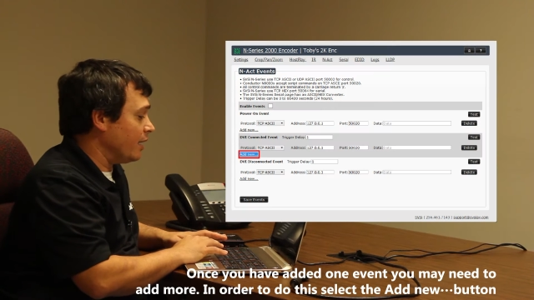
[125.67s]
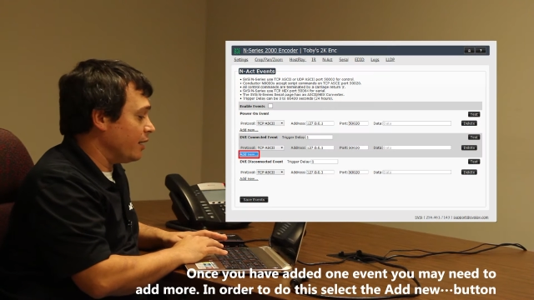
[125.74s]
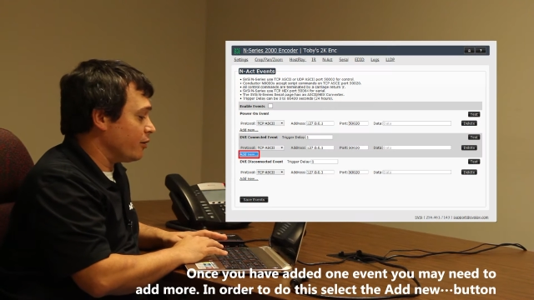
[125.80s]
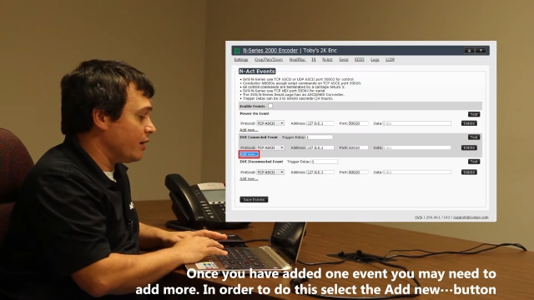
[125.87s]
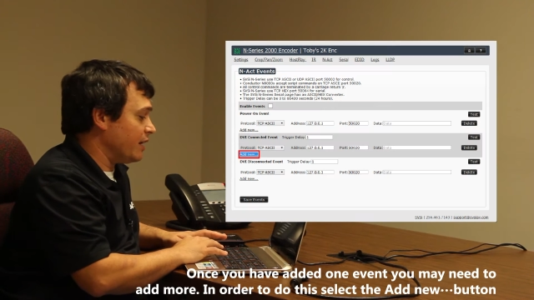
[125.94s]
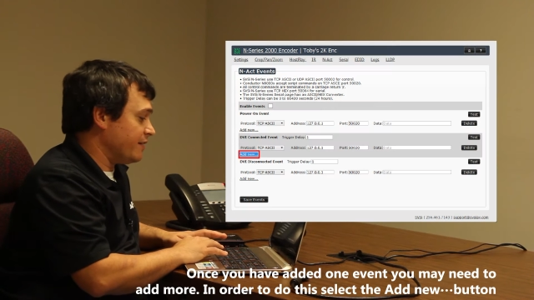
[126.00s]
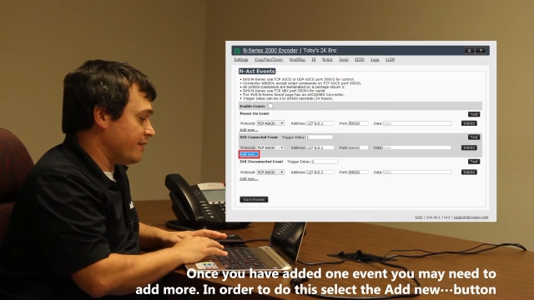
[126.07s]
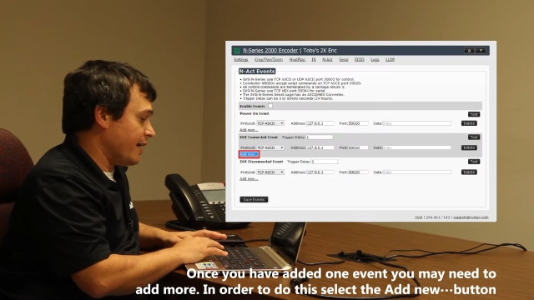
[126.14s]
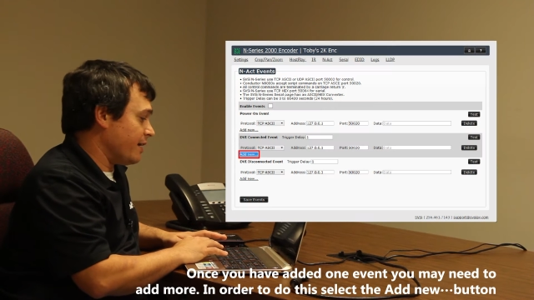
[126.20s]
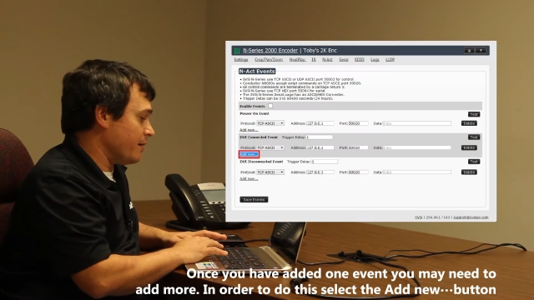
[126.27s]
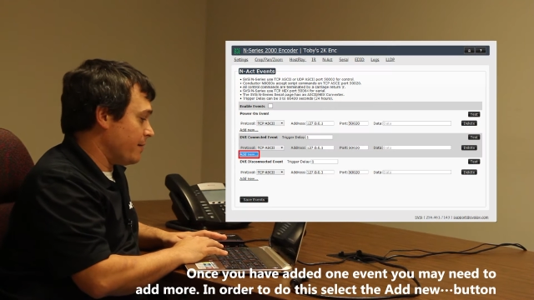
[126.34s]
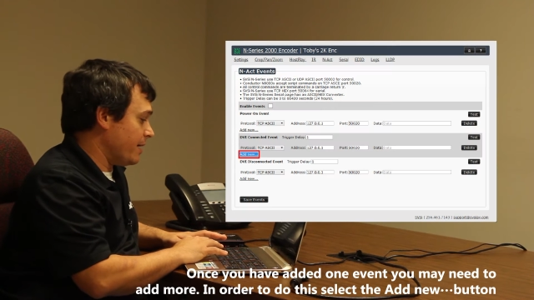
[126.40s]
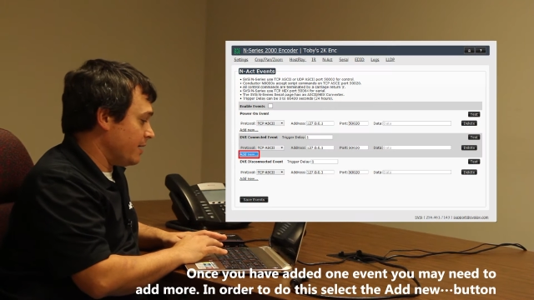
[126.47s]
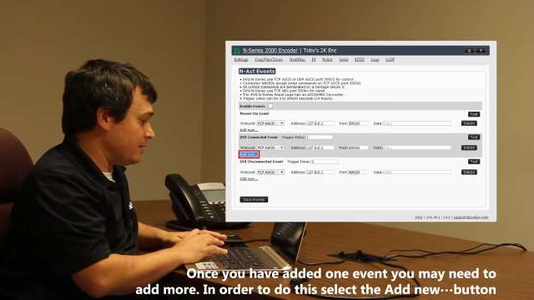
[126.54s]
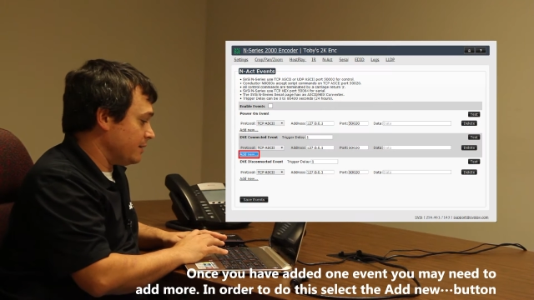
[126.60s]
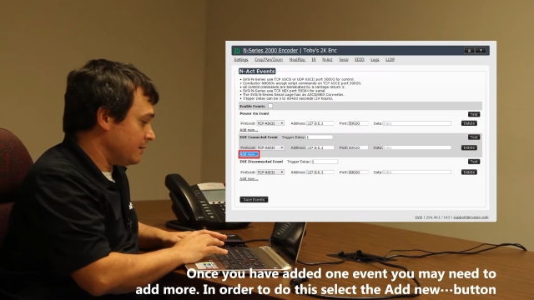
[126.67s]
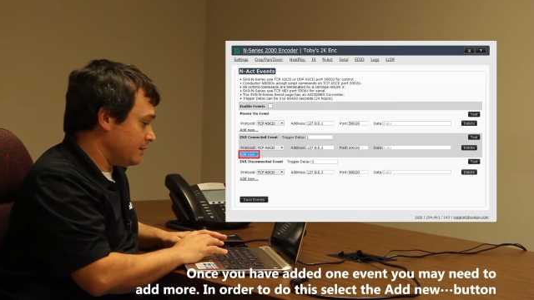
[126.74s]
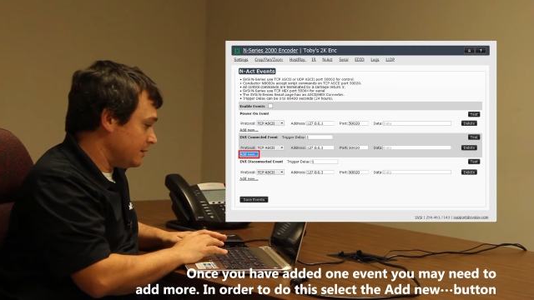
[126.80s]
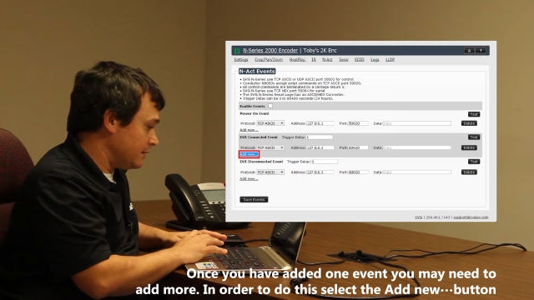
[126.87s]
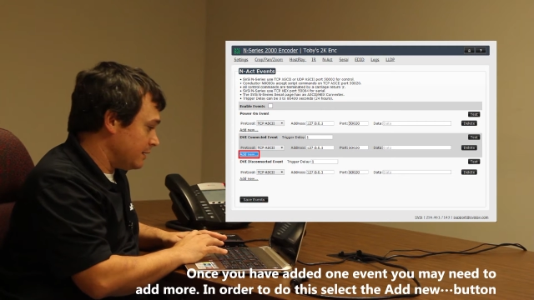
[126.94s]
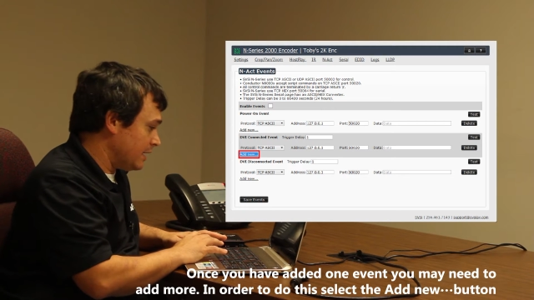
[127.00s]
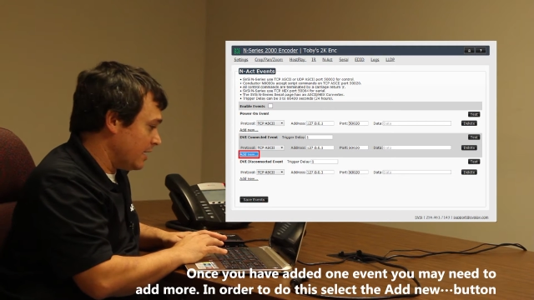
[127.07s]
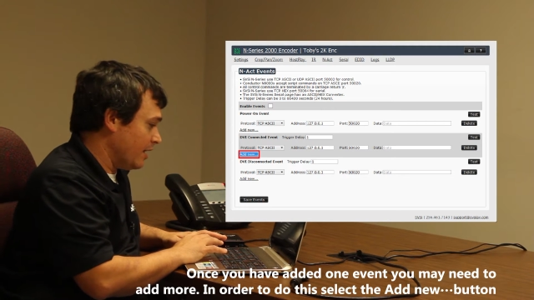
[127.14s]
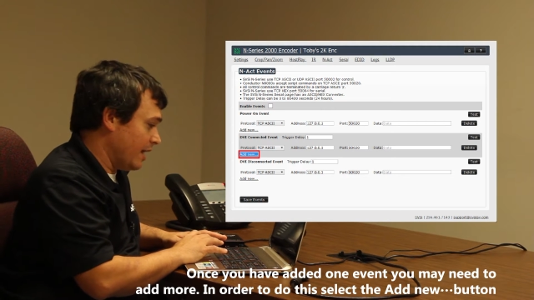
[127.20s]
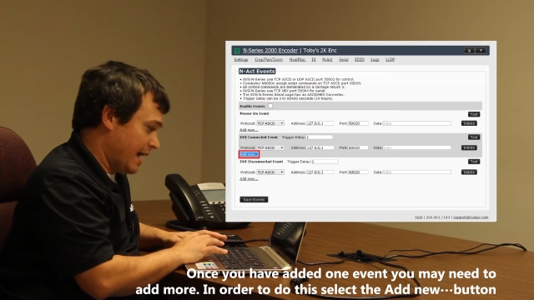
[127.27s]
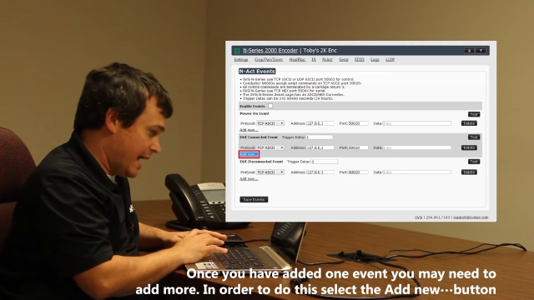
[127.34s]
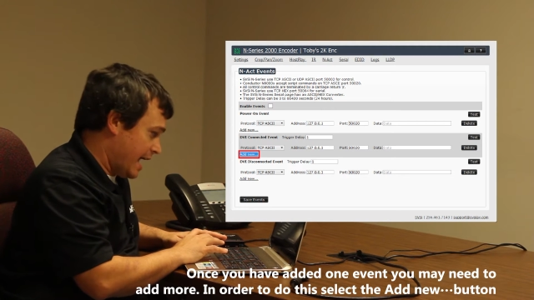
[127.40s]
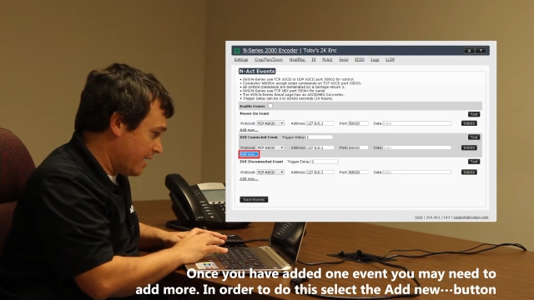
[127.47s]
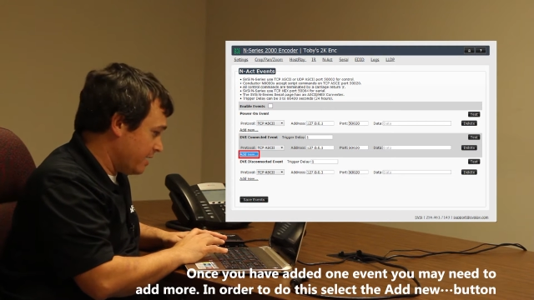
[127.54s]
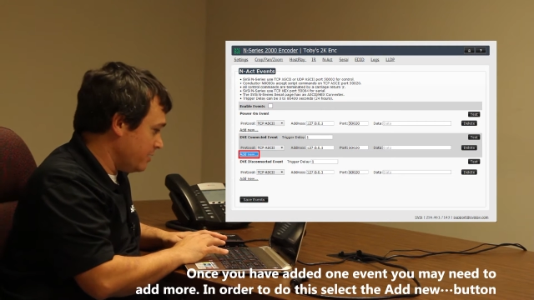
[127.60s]
underneath that command. And I'll
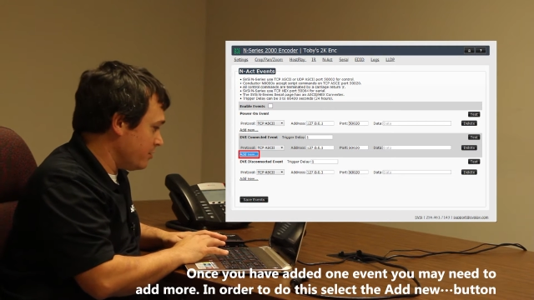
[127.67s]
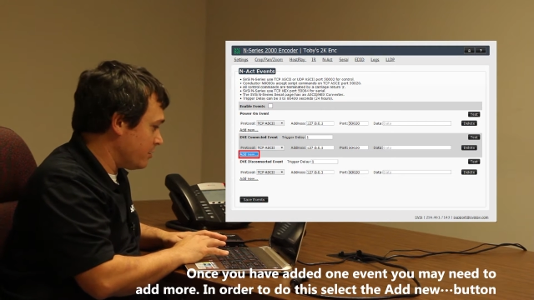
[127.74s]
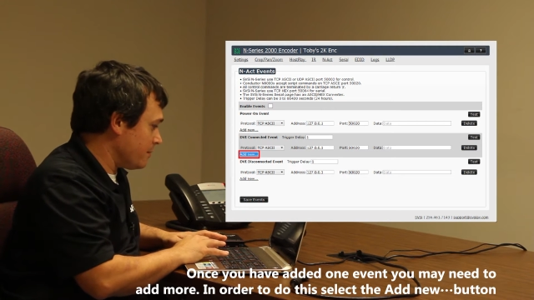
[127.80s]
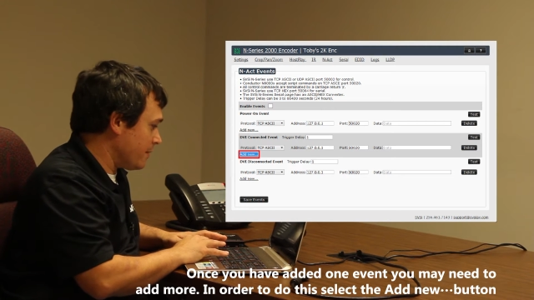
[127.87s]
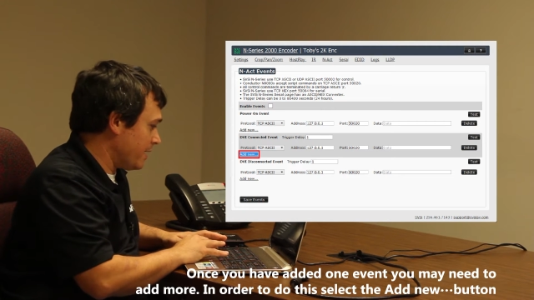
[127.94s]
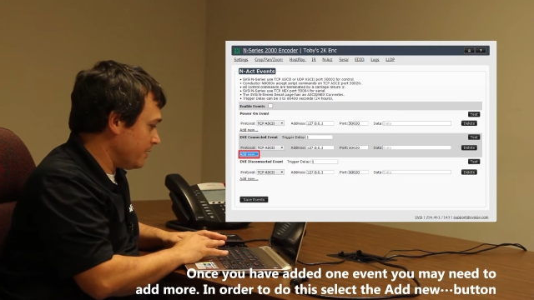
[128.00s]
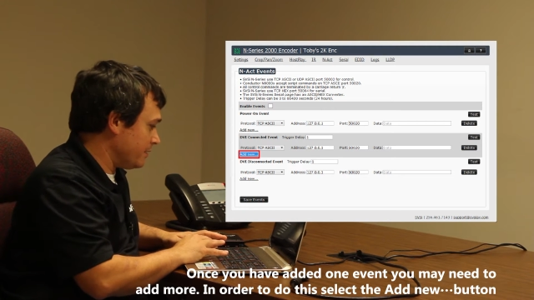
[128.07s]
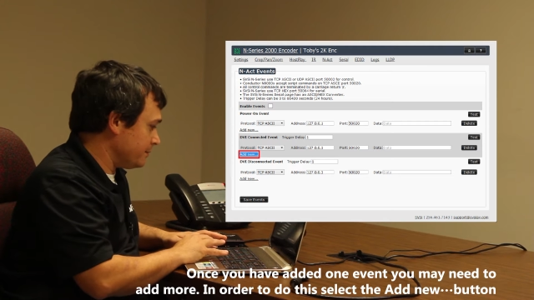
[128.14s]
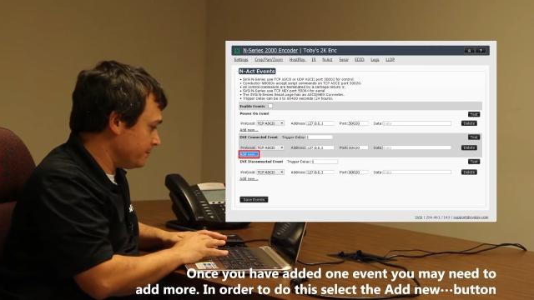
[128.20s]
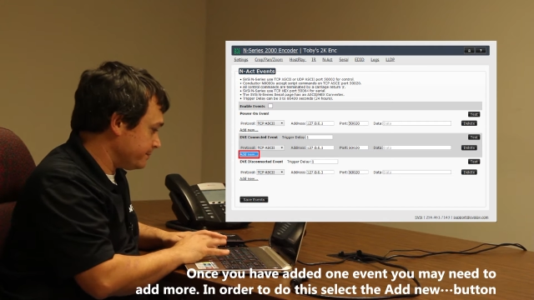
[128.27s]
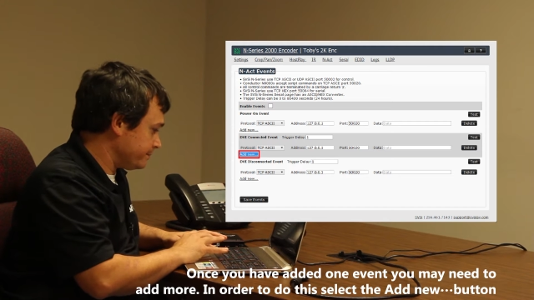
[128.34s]
add a new command.